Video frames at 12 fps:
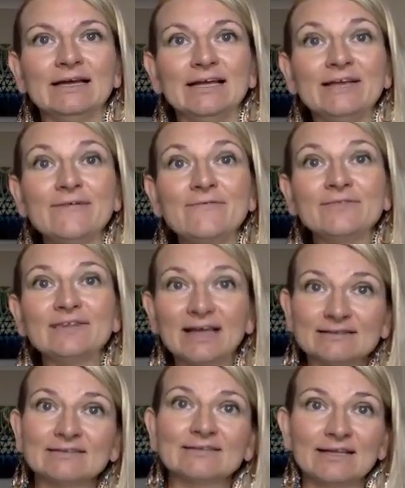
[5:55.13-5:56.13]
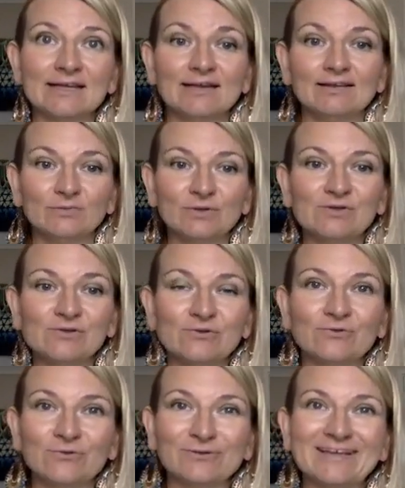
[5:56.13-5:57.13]
If that's the case with
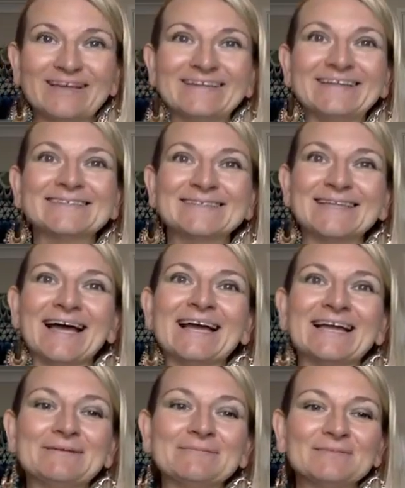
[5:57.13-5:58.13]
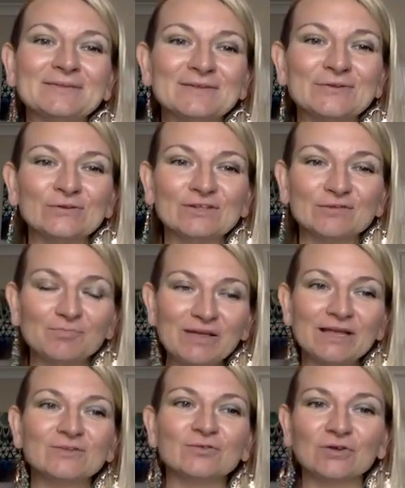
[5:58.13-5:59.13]
you, then it's time to
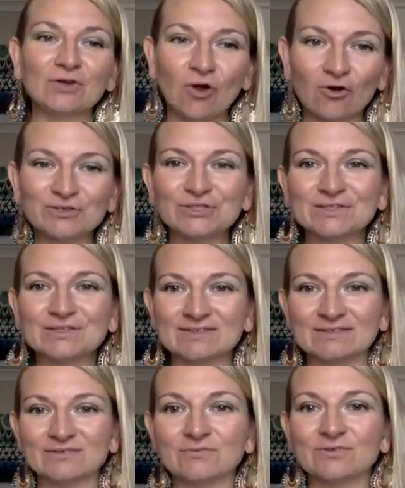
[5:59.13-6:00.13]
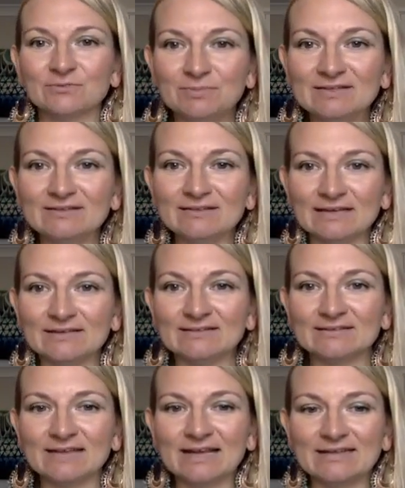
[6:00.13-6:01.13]
speak to the consciousness of your business
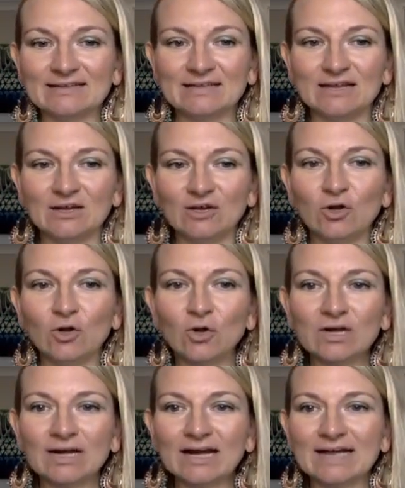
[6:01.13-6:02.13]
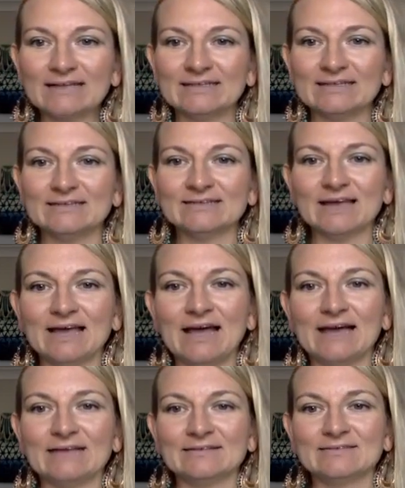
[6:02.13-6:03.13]
and look at it
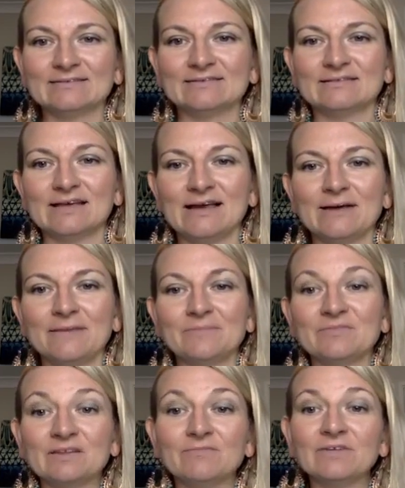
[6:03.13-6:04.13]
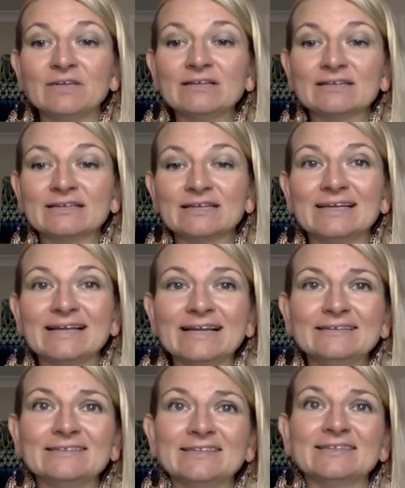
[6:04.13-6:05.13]
as something that can
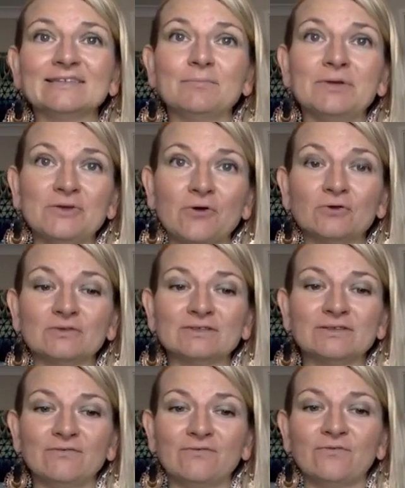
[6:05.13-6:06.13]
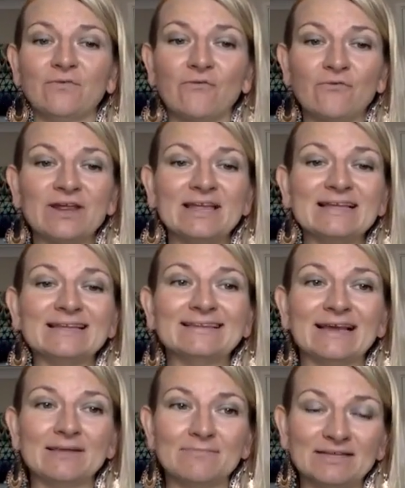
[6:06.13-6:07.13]
exist beyond the
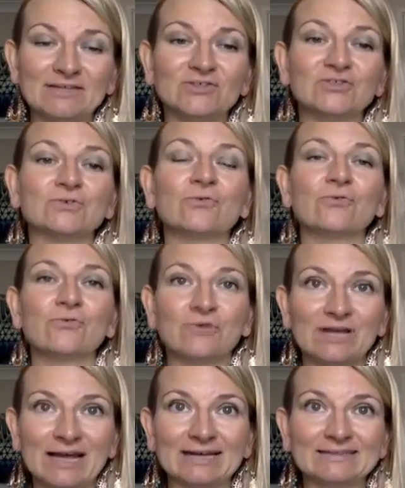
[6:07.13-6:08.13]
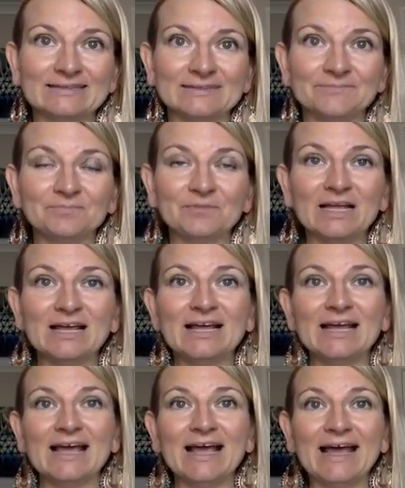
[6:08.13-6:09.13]
three-dimensional reality.
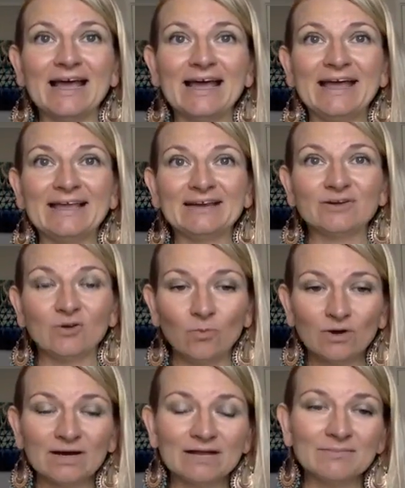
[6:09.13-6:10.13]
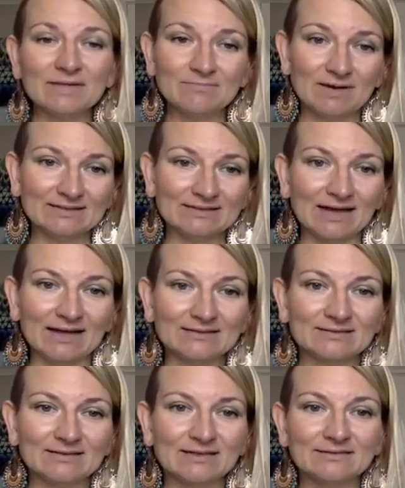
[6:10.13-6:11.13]
And what I mean by
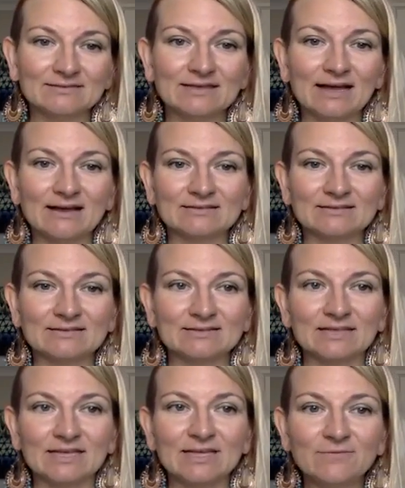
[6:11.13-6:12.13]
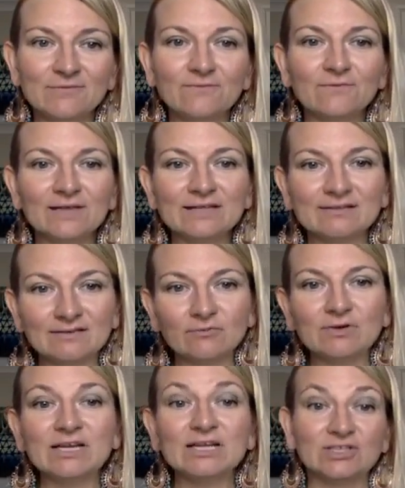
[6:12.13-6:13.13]
that is that if it's
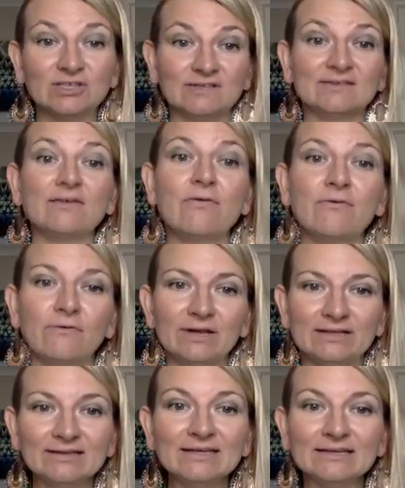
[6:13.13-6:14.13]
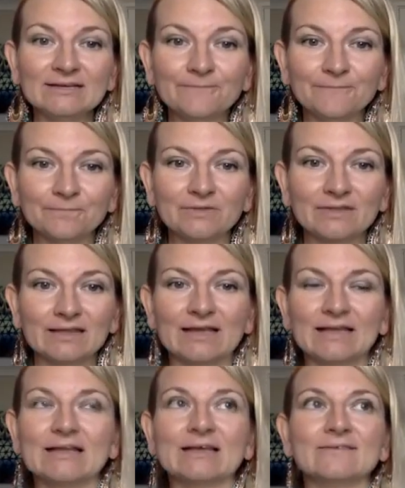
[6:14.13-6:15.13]
really just a 3D,
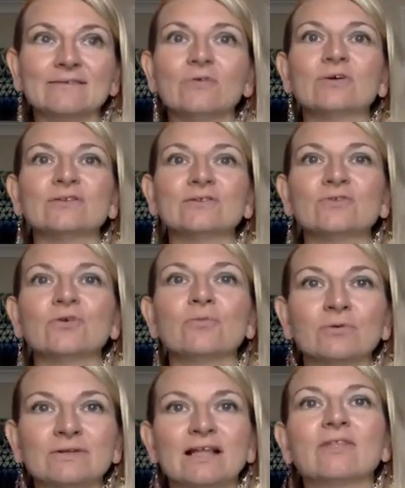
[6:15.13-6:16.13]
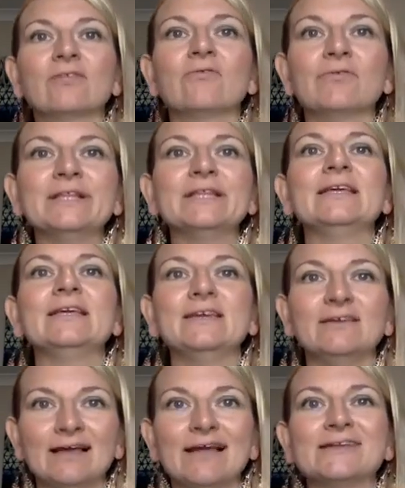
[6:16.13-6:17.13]
then as long as you're not putting
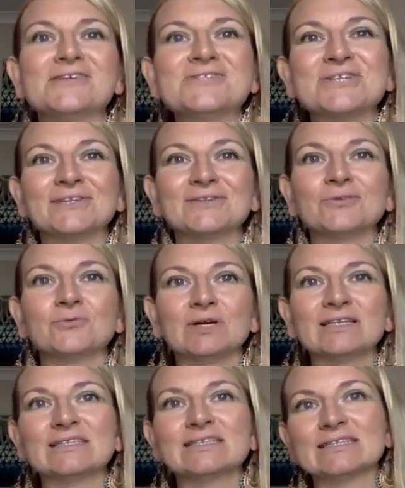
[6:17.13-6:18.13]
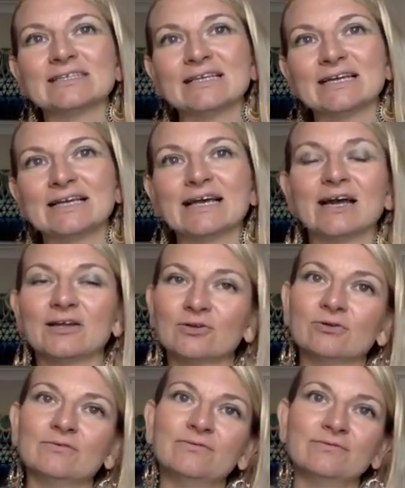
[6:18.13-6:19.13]
3D energy into it, it kind
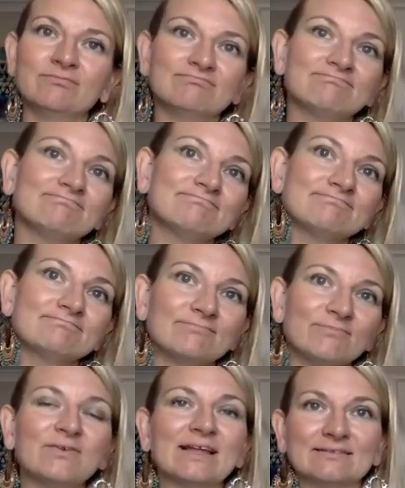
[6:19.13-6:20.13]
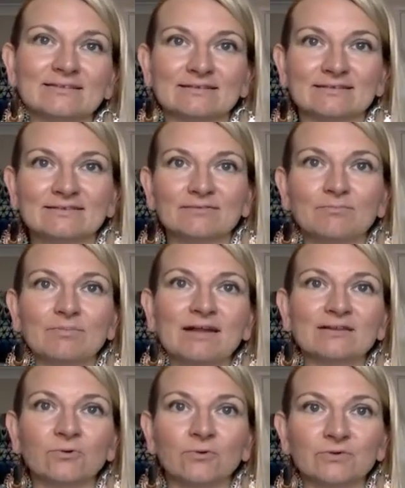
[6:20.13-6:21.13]
of flattens,
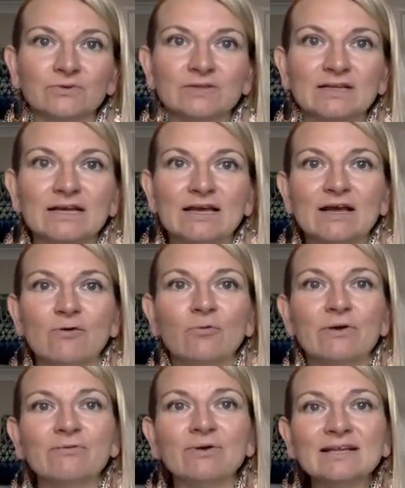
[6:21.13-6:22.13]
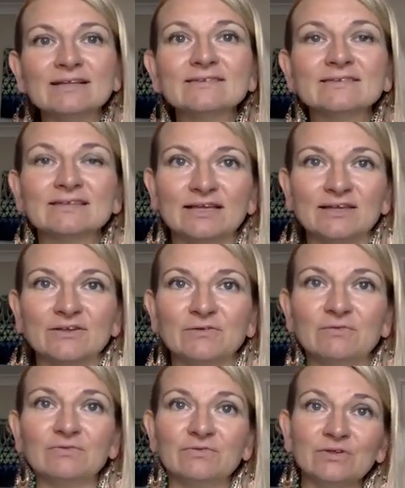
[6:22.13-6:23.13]
plateaus. Whereas
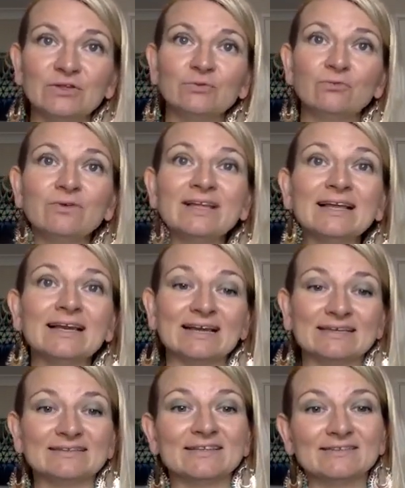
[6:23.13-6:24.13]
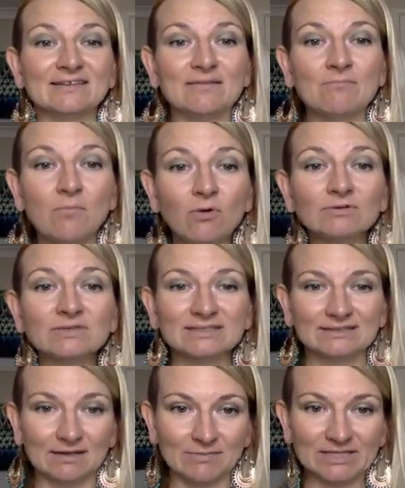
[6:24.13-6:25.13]
if you realize it's a
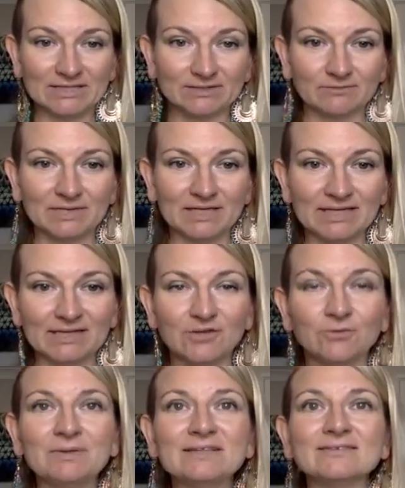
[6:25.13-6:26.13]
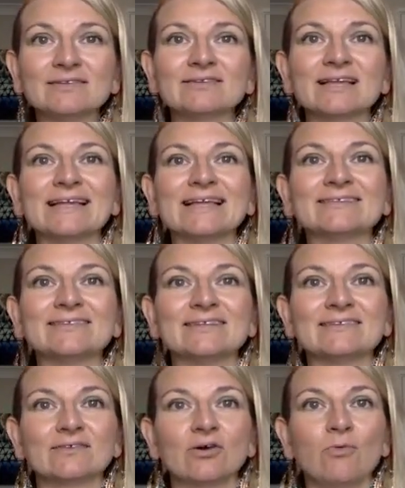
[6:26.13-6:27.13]
multi-dimensional being, your business can
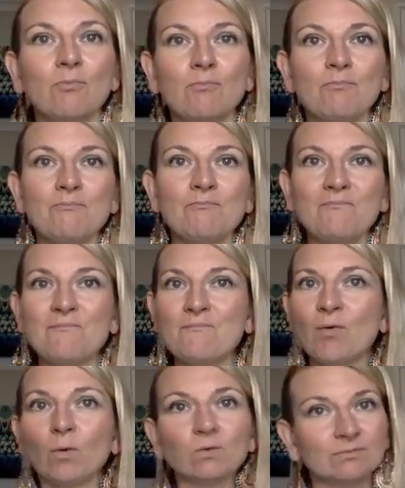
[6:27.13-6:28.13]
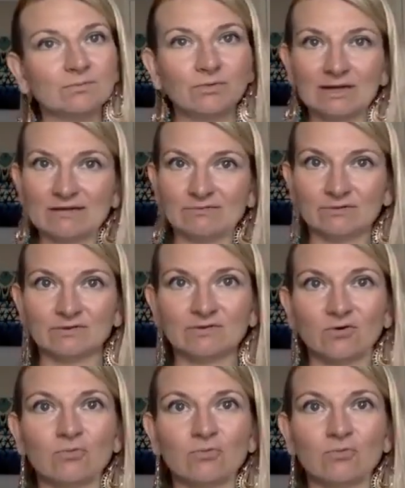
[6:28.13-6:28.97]
exist on multiple levels,